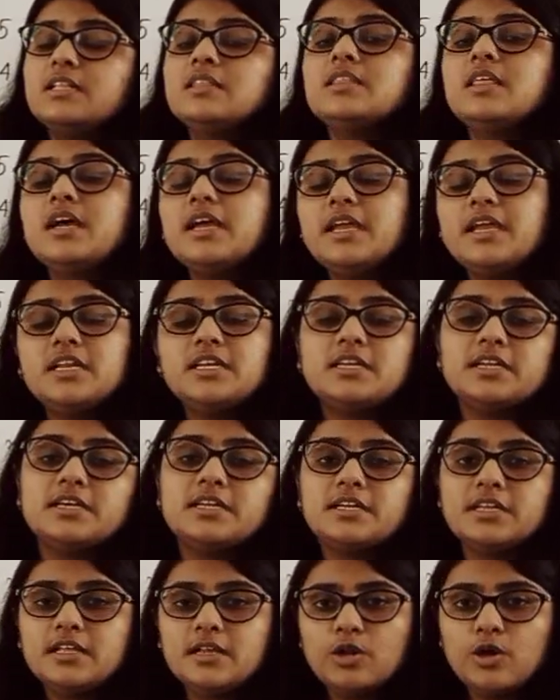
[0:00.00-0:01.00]
the
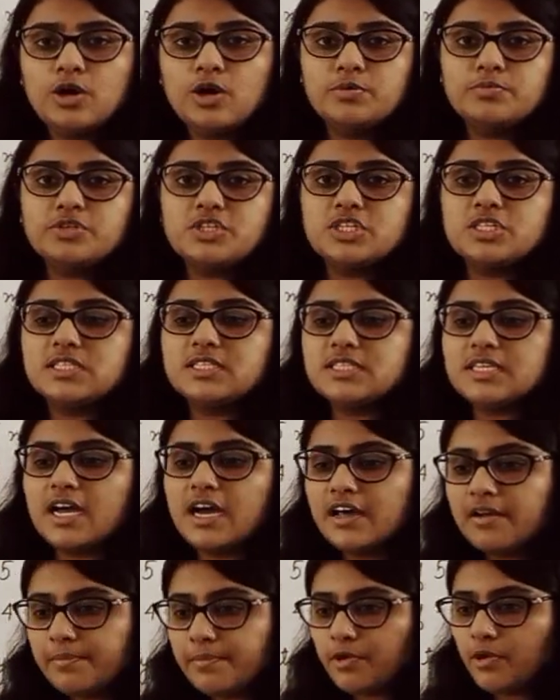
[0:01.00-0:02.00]
internal options
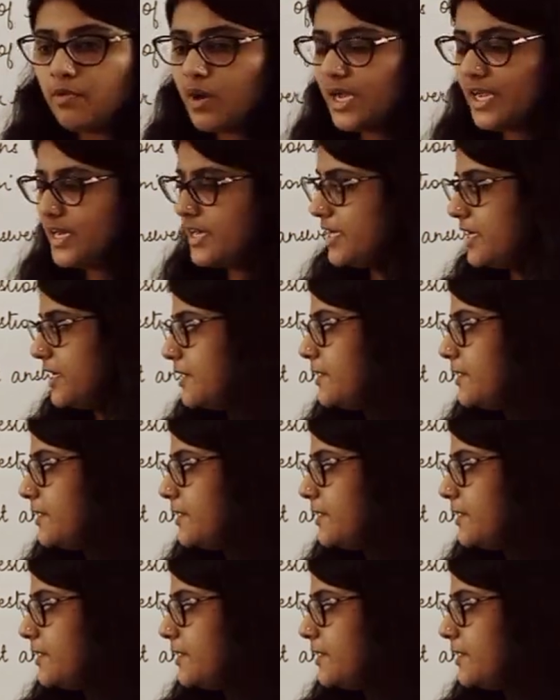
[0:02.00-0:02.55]
are provided.